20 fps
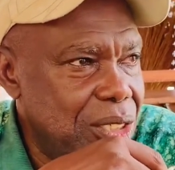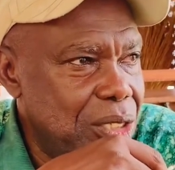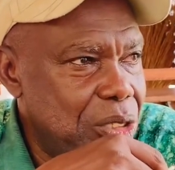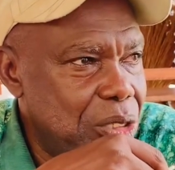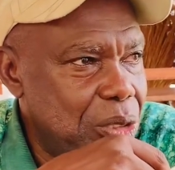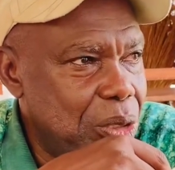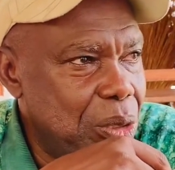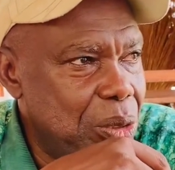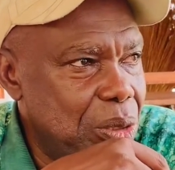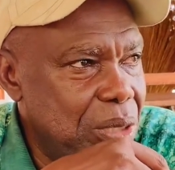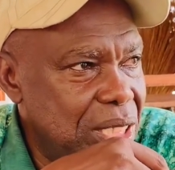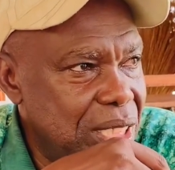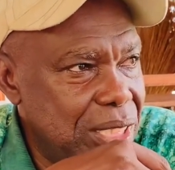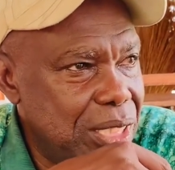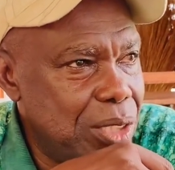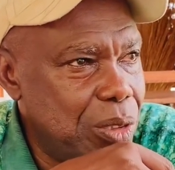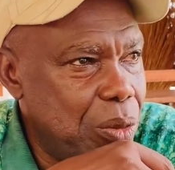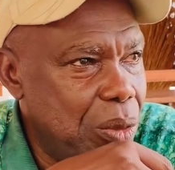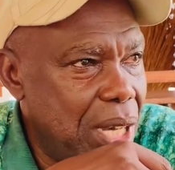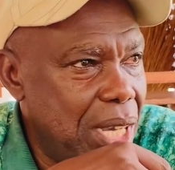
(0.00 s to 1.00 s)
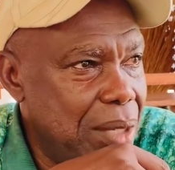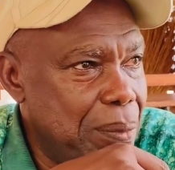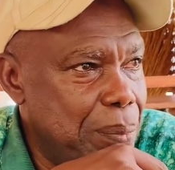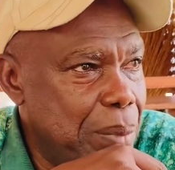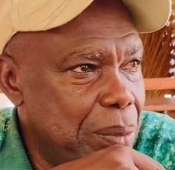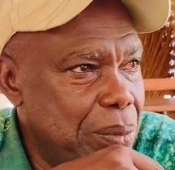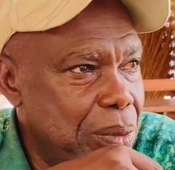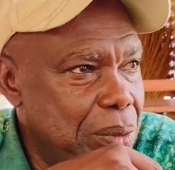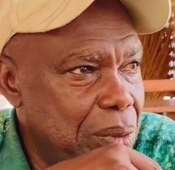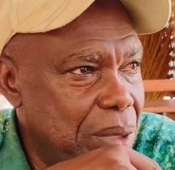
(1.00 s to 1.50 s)
So this is why
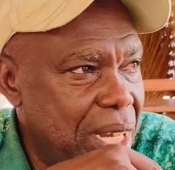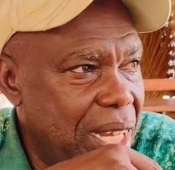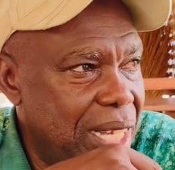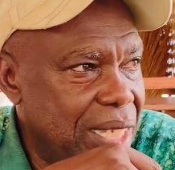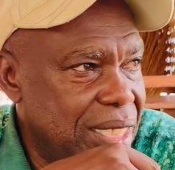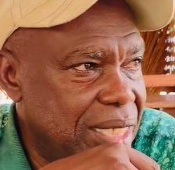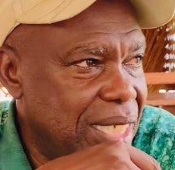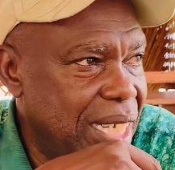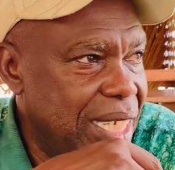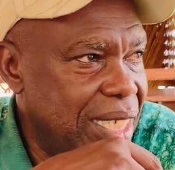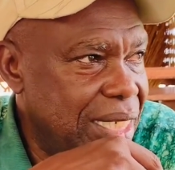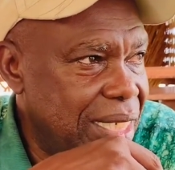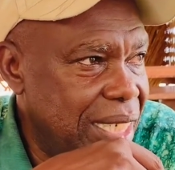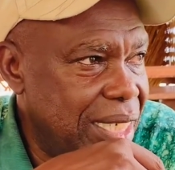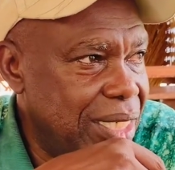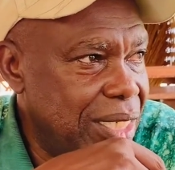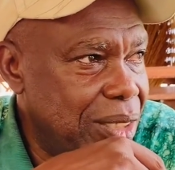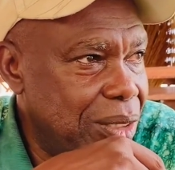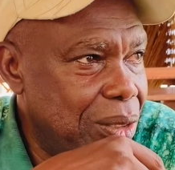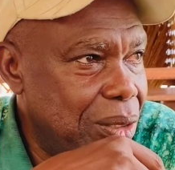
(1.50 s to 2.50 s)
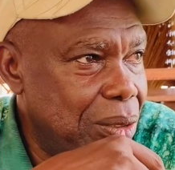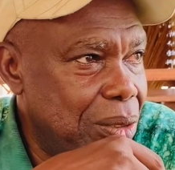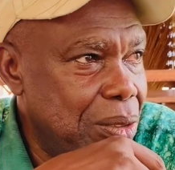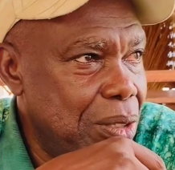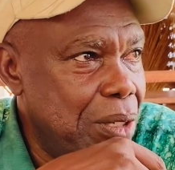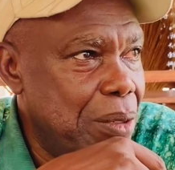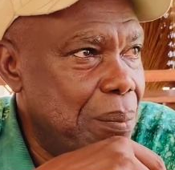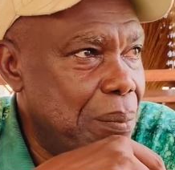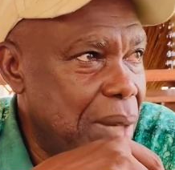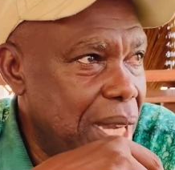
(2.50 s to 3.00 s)
people are saying that,
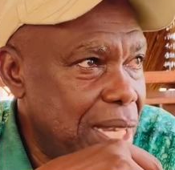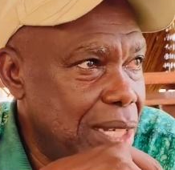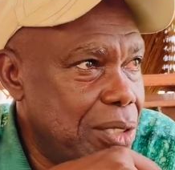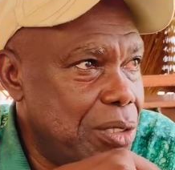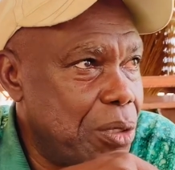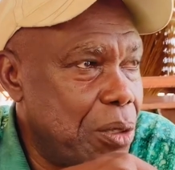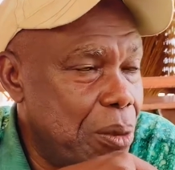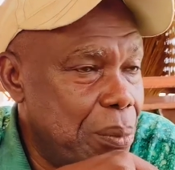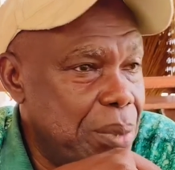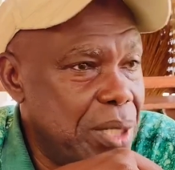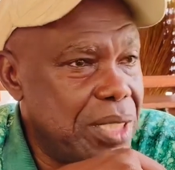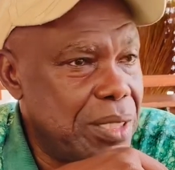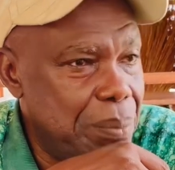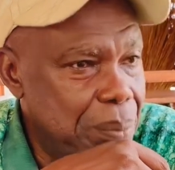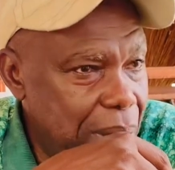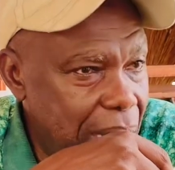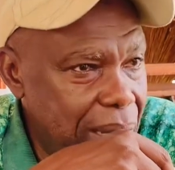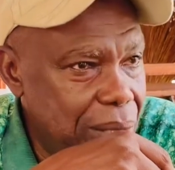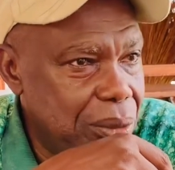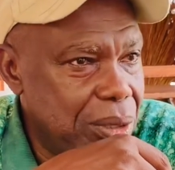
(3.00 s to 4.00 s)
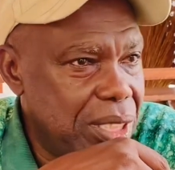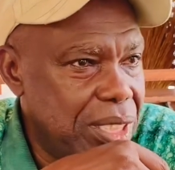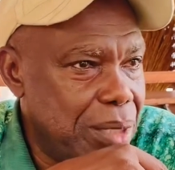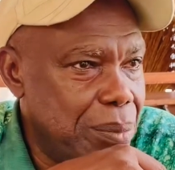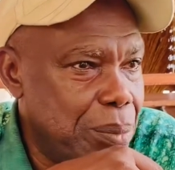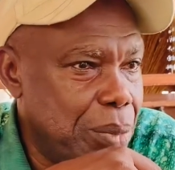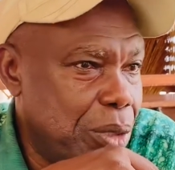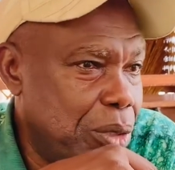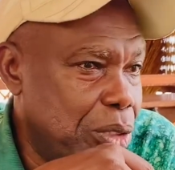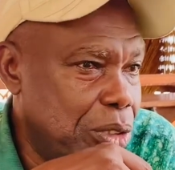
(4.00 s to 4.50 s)
my job is bird
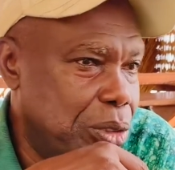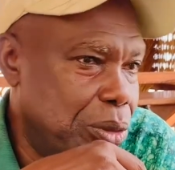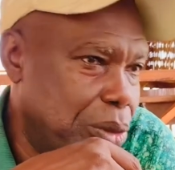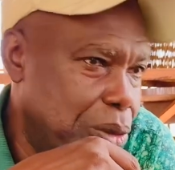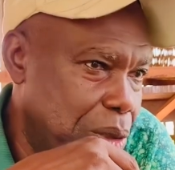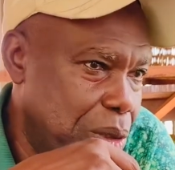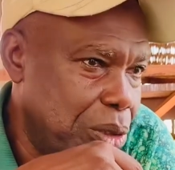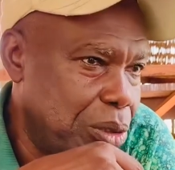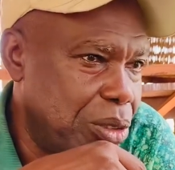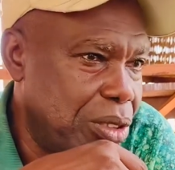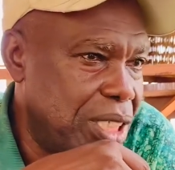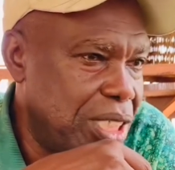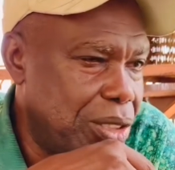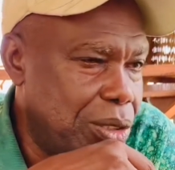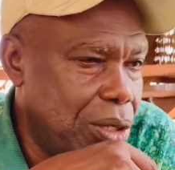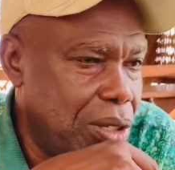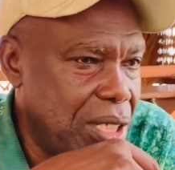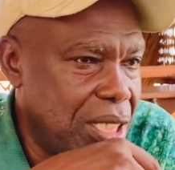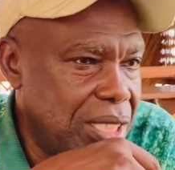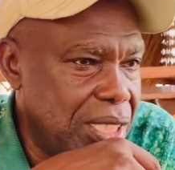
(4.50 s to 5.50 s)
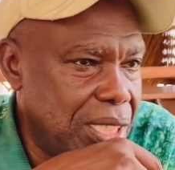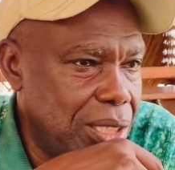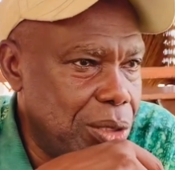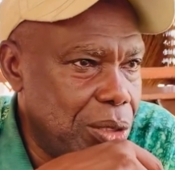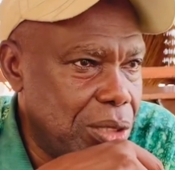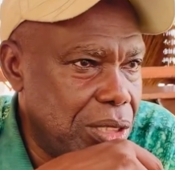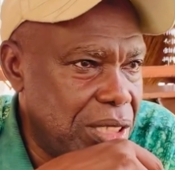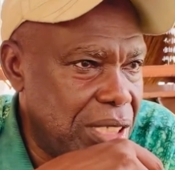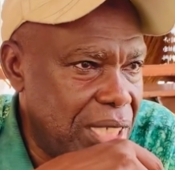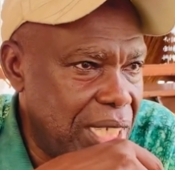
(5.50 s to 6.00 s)
watching, because you go to the tourist
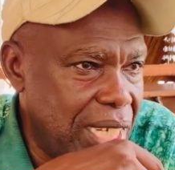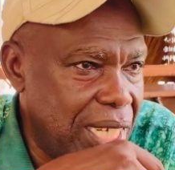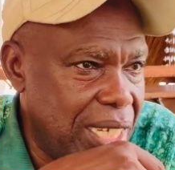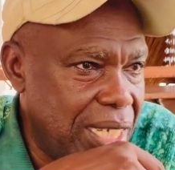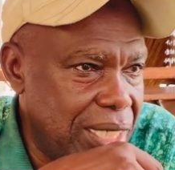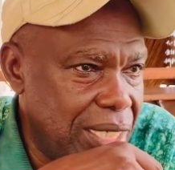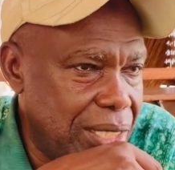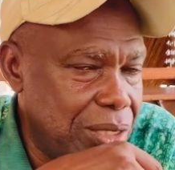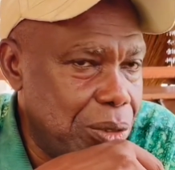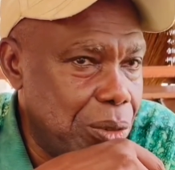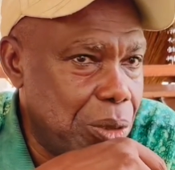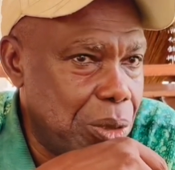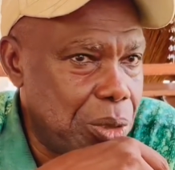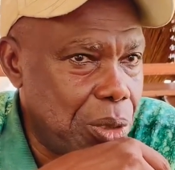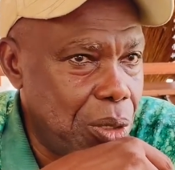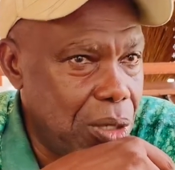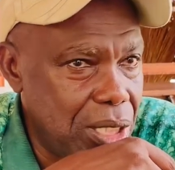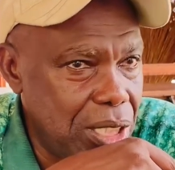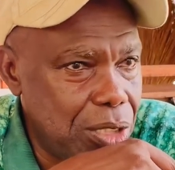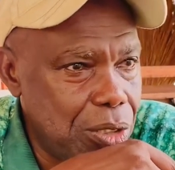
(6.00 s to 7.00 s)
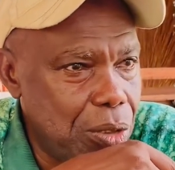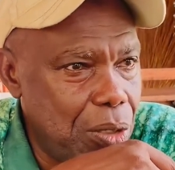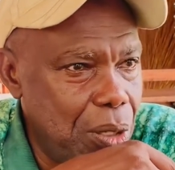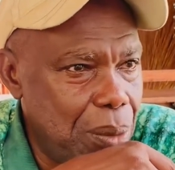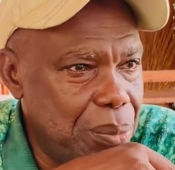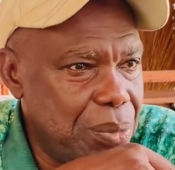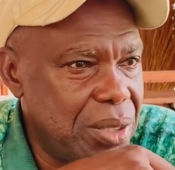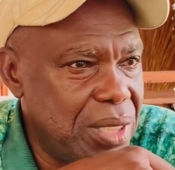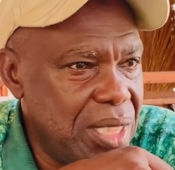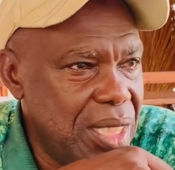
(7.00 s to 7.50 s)
industry areas or tourist
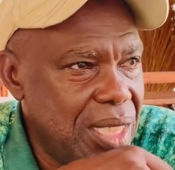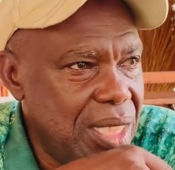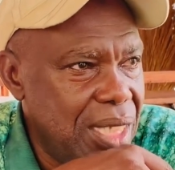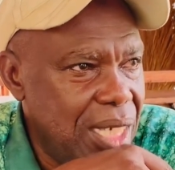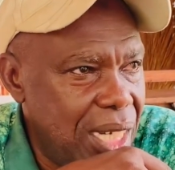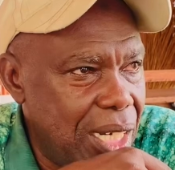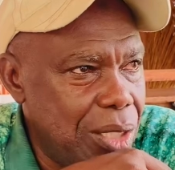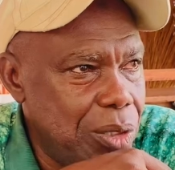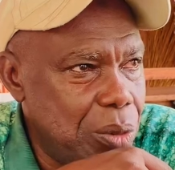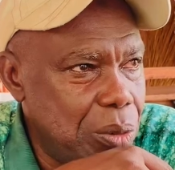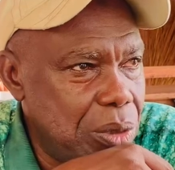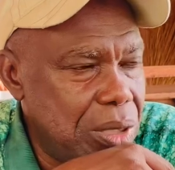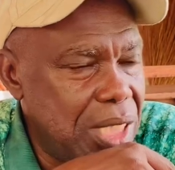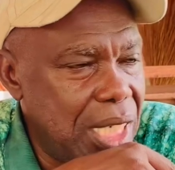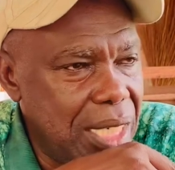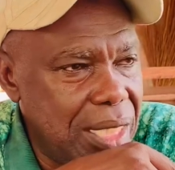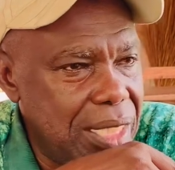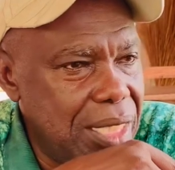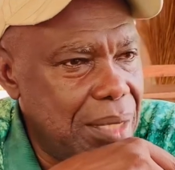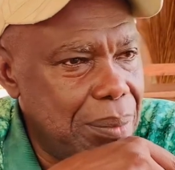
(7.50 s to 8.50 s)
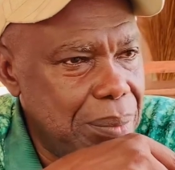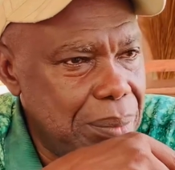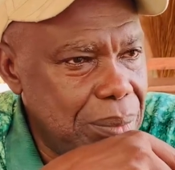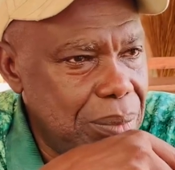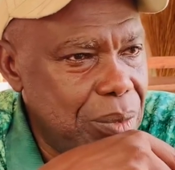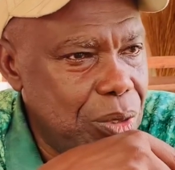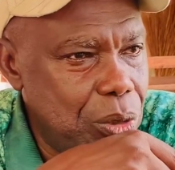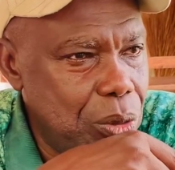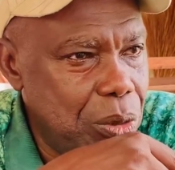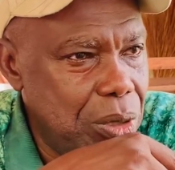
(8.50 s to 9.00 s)
comes and you take them
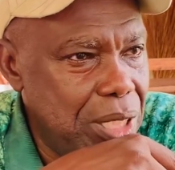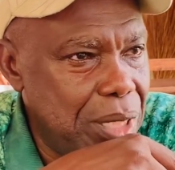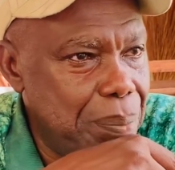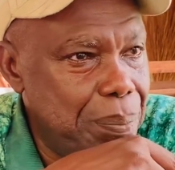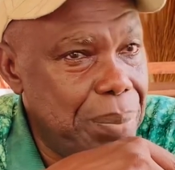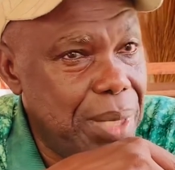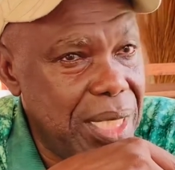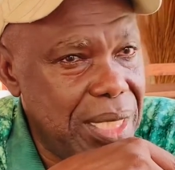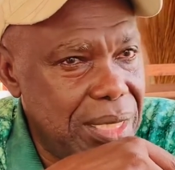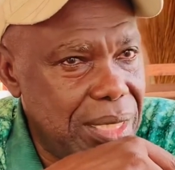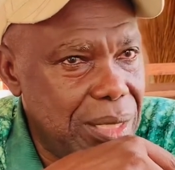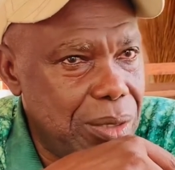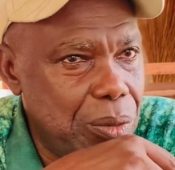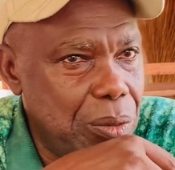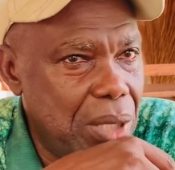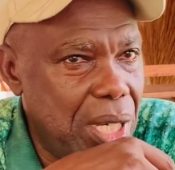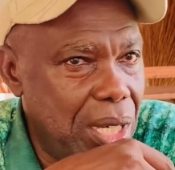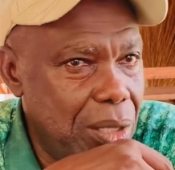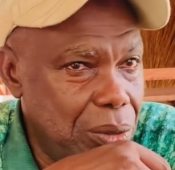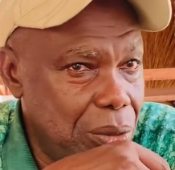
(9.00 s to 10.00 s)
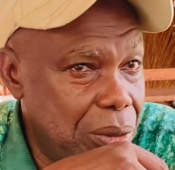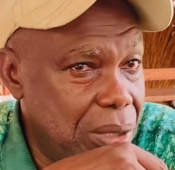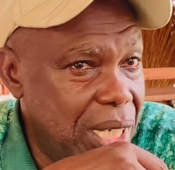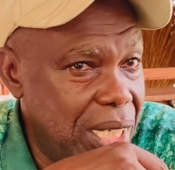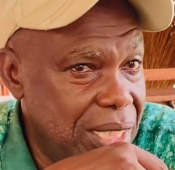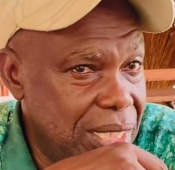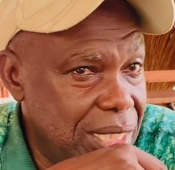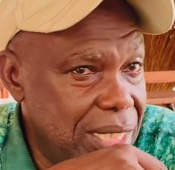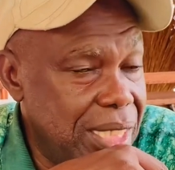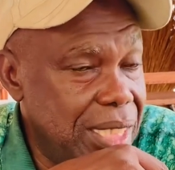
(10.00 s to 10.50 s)
to the places where you
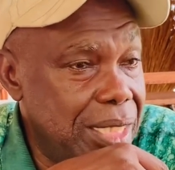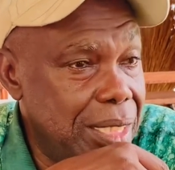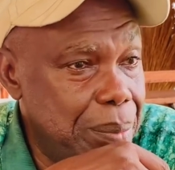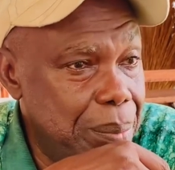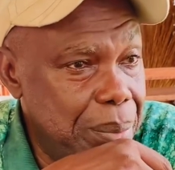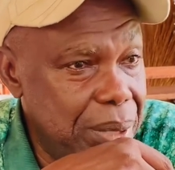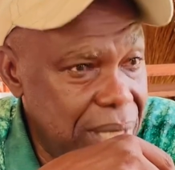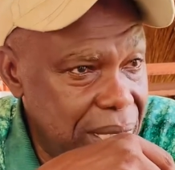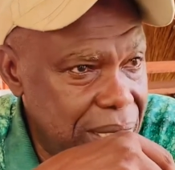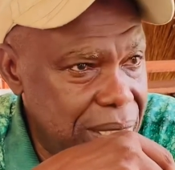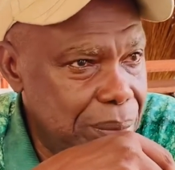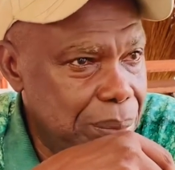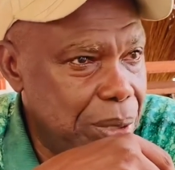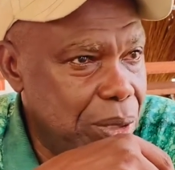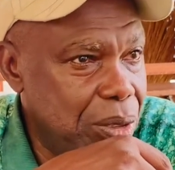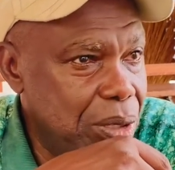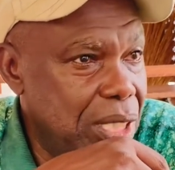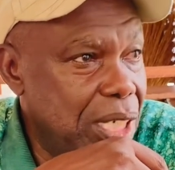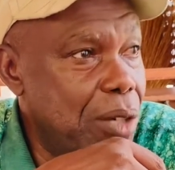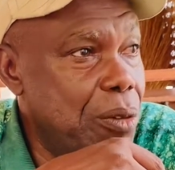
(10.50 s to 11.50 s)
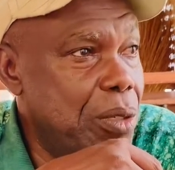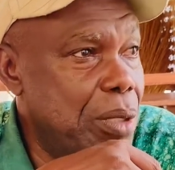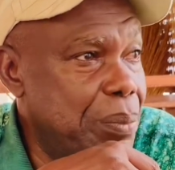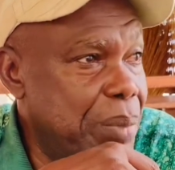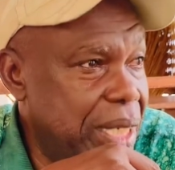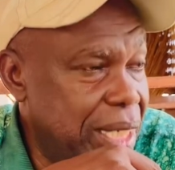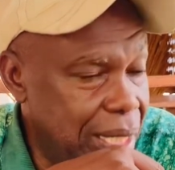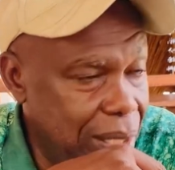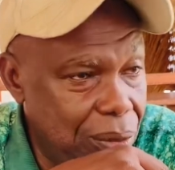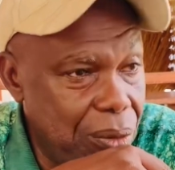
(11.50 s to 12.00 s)
can see the birds, because they will
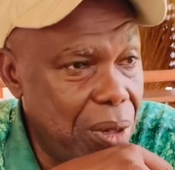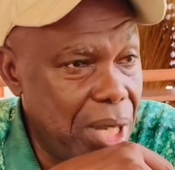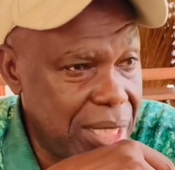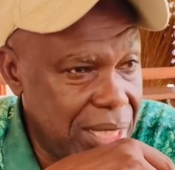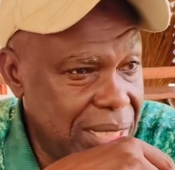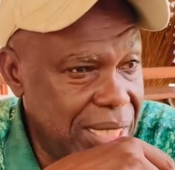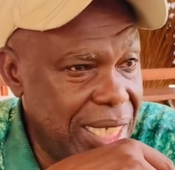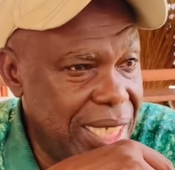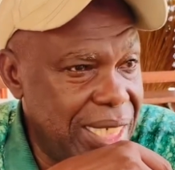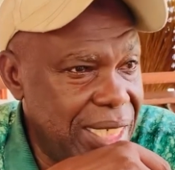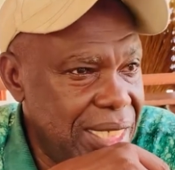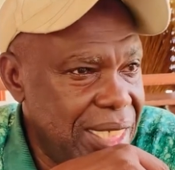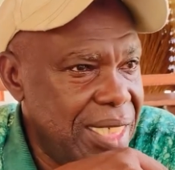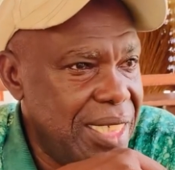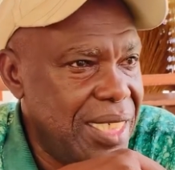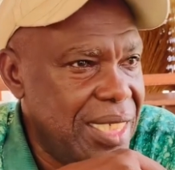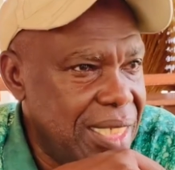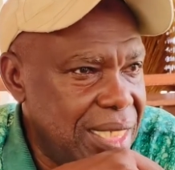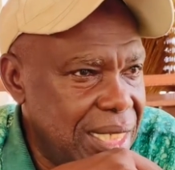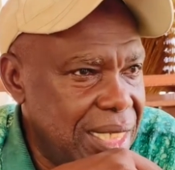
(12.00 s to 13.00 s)
be requesting the